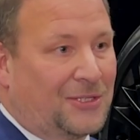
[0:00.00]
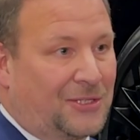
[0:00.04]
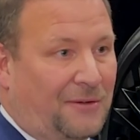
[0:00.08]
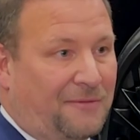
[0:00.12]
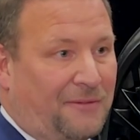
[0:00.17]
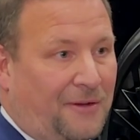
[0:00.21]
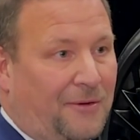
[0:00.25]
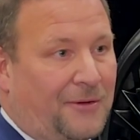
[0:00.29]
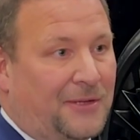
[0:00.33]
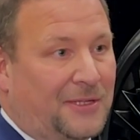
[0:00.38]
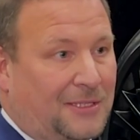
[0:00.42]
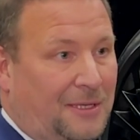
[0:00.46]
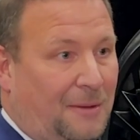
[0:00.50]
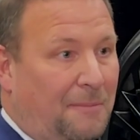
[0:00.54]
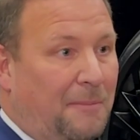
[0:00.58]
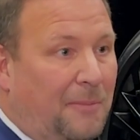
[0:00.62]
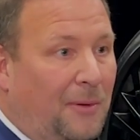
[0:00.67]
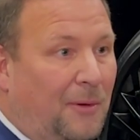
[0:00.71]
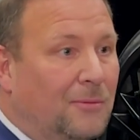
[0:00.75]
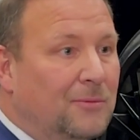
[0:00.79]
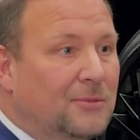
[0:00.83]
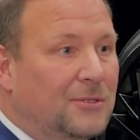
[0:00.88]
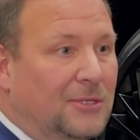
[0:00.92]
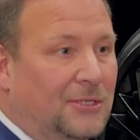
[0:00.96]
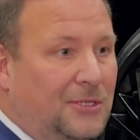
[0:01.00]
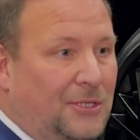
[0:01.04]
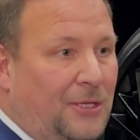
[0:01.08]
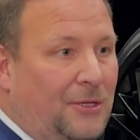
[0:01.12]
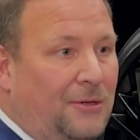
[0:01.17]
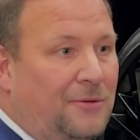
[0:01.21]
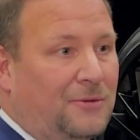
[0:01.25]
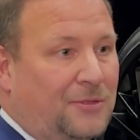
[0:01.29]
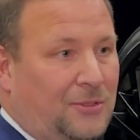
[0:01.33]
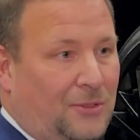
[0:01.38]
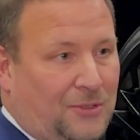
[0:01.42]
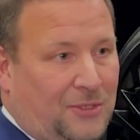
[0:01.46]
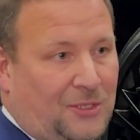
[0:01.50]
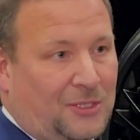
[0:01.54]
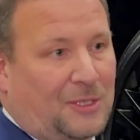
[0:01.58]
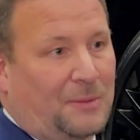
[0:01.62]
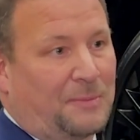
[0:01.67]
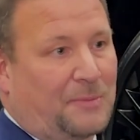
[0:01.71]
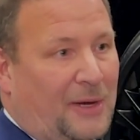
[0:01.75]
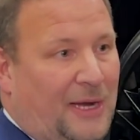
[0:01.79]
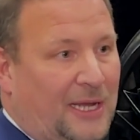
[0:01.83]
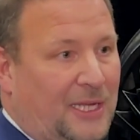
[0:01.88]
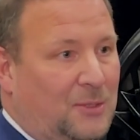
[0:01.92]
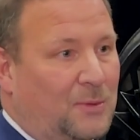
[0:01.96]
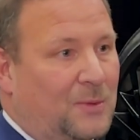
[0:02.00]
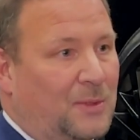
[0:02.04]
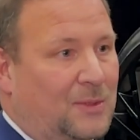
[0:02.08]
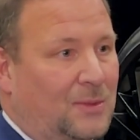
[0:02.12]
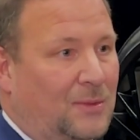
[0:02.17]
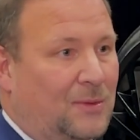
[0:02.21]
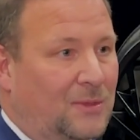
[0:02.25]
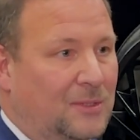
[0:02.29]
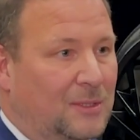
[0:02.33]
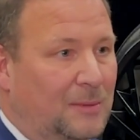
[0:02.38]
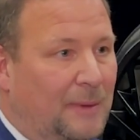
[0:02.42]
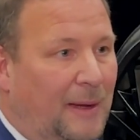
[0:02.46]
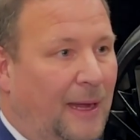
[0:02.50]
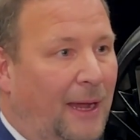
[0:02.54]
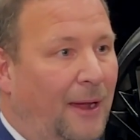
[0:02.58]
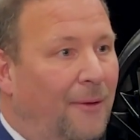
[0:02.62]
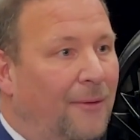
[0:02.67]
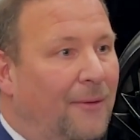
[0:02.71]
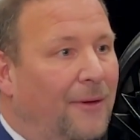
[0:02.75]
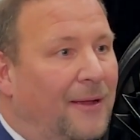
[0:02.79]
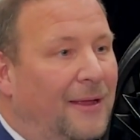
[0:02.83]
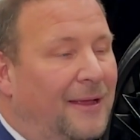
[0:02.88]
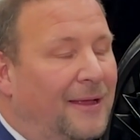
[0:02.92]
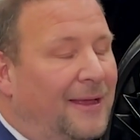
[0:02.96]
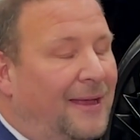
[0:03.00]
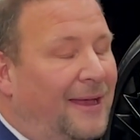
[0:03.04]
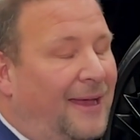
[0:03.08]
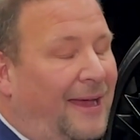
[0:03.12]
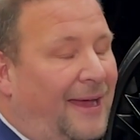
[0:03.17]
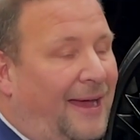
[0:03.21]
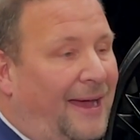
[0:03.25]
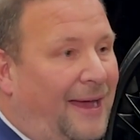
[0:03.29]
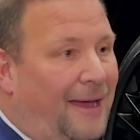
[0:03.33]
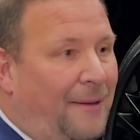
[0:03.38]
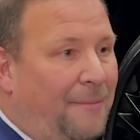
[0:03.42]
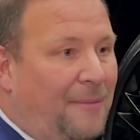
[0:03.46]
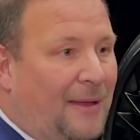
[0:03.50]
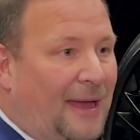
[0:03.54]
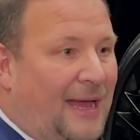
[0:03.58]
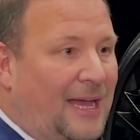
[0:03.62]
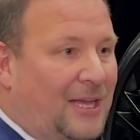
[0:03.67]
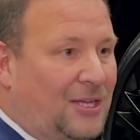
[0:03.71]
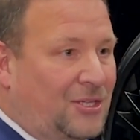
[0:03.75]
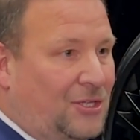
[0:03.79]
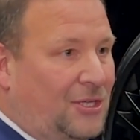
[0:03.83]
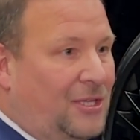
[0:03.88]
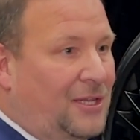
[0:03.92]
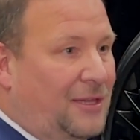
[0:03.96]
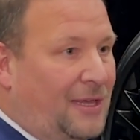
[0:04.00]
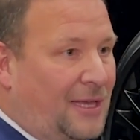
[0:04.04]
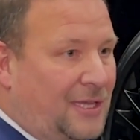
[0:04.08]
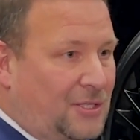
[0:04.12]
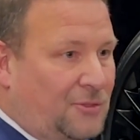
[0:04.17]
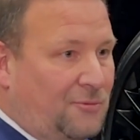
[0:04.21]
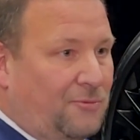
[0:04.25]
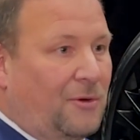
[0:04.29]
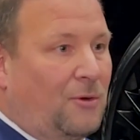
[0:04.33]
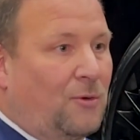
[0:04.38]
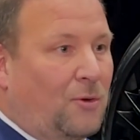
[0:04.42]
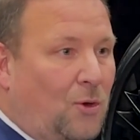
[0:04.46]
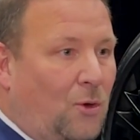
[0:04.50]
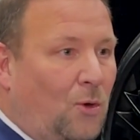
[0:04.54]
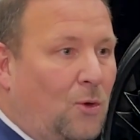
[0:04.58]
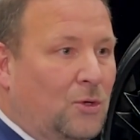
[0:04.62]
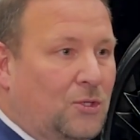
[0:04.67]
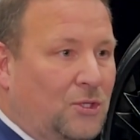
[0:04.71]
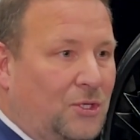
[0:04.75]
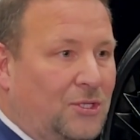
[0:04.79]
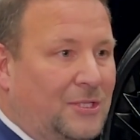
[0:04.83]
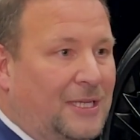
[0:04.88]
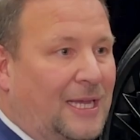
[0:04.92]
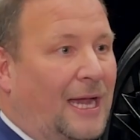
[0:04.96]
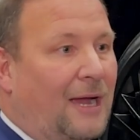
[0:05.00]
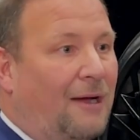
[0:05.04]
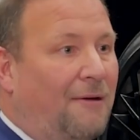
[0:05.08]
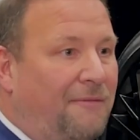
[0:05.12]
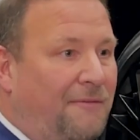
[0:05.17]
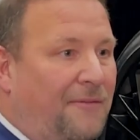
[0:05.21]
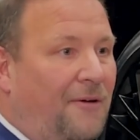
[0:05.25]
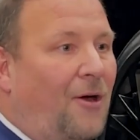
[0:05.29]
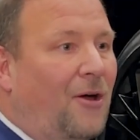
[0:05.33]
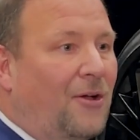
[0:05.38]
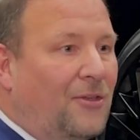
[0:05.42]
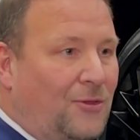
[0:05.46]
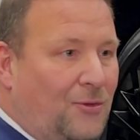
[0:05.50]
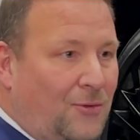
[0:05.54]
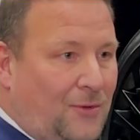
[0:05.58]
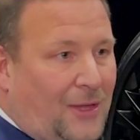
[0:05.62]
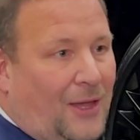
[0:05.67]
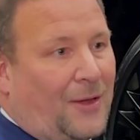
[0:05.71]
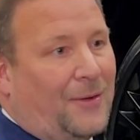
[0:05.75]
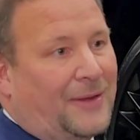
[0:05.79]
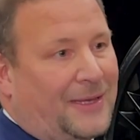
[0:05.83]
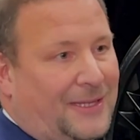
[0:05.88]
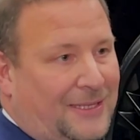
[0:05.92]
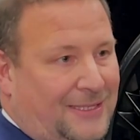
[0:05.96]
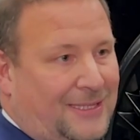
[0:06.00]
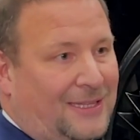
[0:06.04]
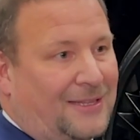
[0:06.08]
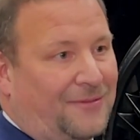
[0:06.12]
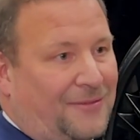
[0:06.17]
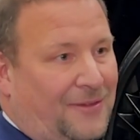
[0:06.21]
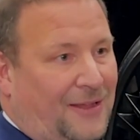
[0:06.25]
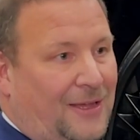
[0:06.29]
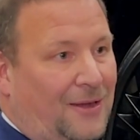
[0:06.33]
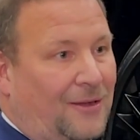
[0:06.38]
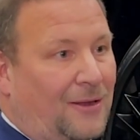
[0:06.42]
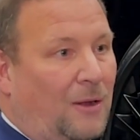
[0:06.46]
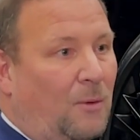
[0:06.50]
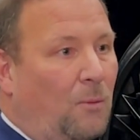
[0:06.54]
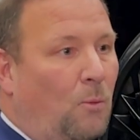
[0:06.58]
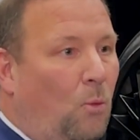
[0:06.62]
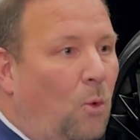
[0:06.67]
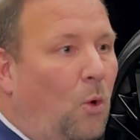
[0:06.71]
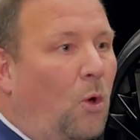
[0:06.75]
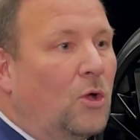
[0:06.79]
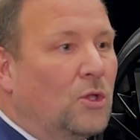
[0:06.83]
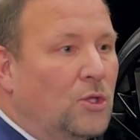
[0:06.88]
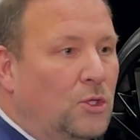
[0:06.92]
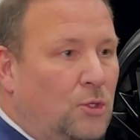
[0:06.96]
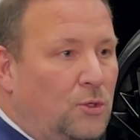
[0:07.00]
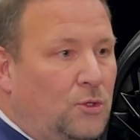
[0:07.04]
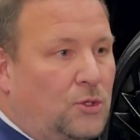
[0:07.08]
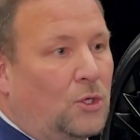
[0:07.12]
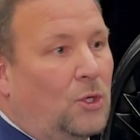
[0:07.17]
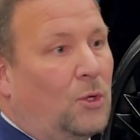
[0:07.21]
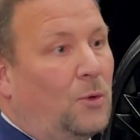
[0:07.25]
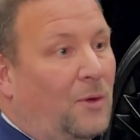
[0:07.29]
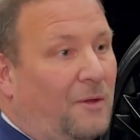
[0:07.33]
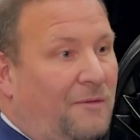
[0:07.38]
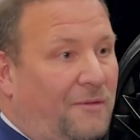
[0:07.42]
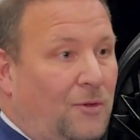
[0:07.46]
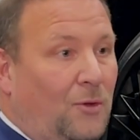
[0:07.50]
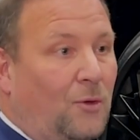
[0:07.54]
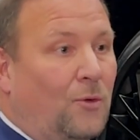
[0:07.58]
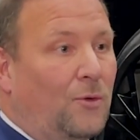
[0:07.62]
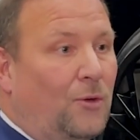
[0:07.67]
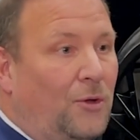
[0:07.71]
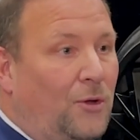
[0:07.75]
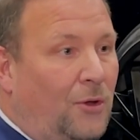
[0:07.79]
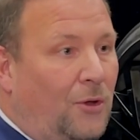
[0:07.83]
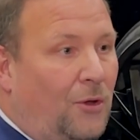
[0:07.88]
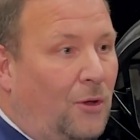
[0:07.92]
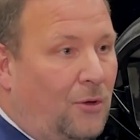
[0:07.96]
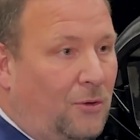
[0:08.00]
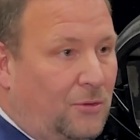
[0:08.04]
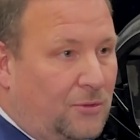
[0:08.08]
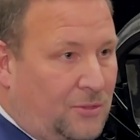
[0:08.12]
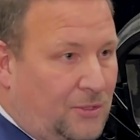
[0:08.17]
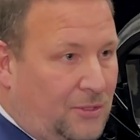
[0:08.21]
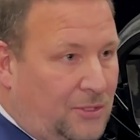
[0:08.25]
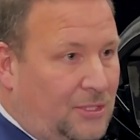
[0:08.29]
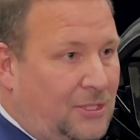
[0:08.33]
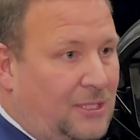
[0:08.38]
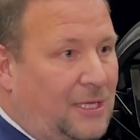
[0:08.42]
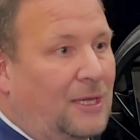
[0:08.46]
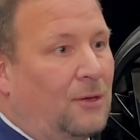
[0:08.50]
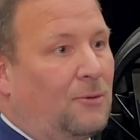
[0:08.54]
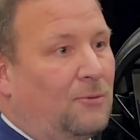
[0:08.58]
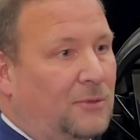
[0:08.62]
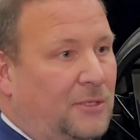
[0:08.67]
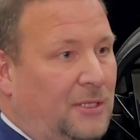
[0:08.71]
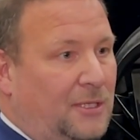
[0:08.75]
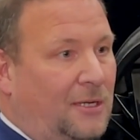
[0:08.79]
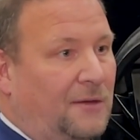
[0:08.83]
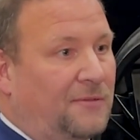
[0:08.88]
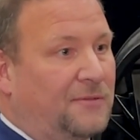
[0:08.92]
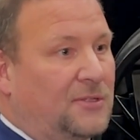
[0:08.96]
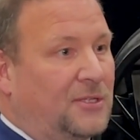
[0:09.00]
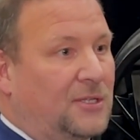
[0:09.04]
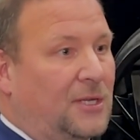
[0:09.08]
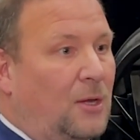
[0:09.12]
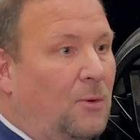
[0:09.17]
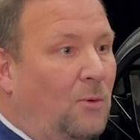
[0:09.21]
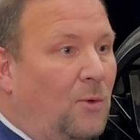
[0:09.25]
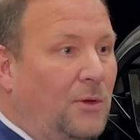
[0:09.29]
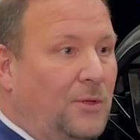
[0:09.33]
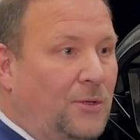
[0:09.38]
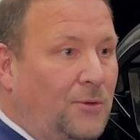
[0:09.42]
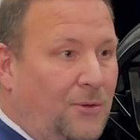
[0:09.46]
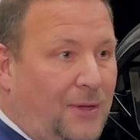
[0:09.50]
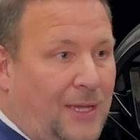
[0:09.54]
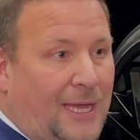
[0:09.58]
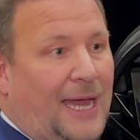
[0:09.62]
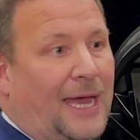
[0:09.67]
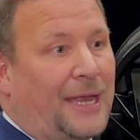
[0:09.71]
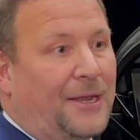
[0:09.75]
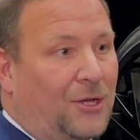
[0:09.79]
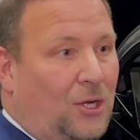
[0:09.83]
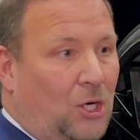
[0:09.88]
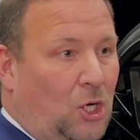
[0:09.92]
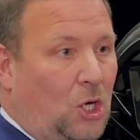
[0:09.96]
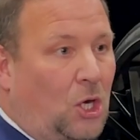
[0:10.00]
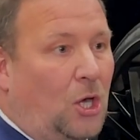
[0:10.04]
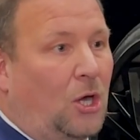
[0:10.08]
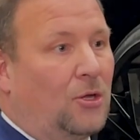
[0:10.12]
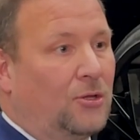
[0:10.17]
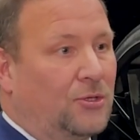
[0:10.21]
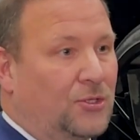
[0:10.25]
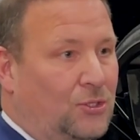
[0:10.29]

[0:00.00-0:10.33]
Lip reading: are very simple to do, such as the brakes we talked about, actually there's a real caution to how far you go into the vehicle and what you do if you're not skilled enough to know what you can and can't